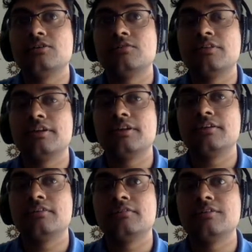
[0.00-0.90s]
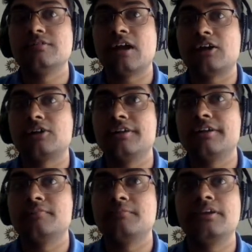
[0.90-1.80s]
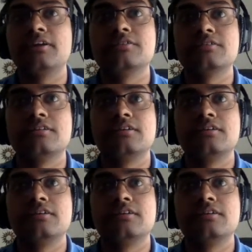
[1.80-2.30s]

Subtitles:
really is not clean, because